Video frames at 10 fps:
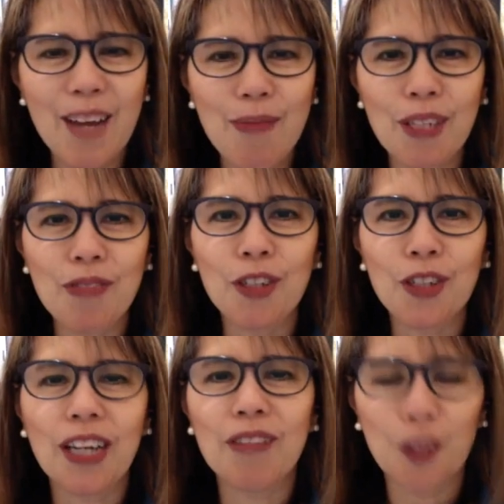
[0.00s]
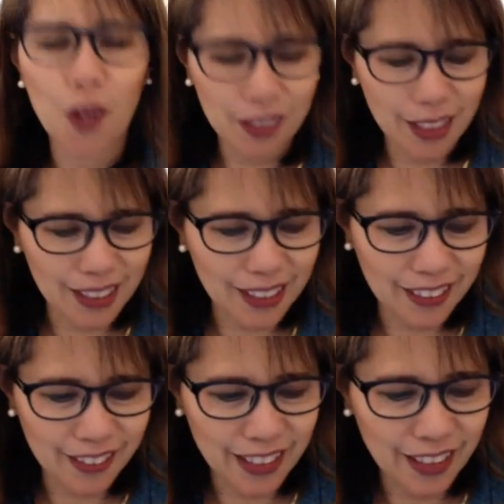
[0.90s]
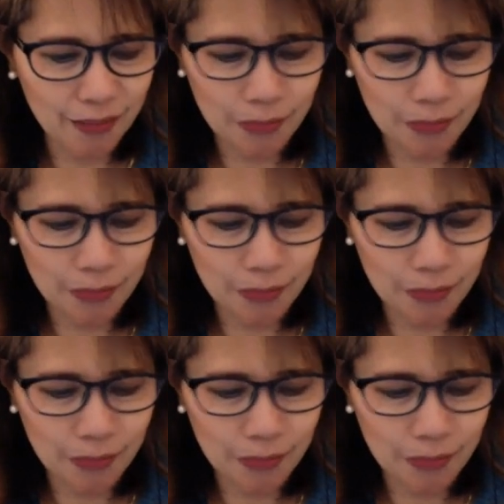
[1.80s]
believe that you're going to have a long list, right?